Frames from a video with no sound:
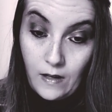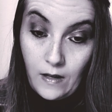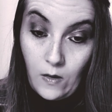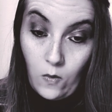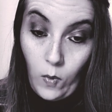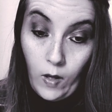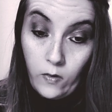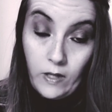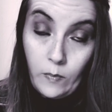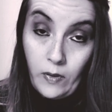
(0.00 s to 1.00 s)
We
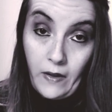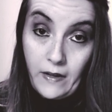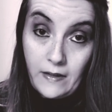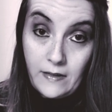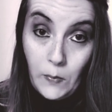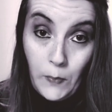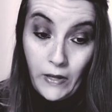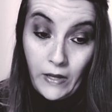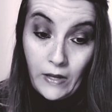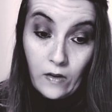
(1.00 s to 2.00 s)
only planned to
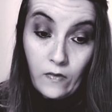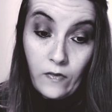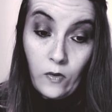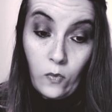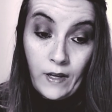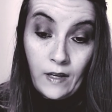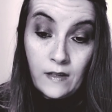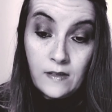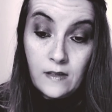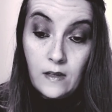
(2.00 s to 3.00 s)
be here a few
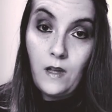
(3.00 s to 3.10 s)
weeks.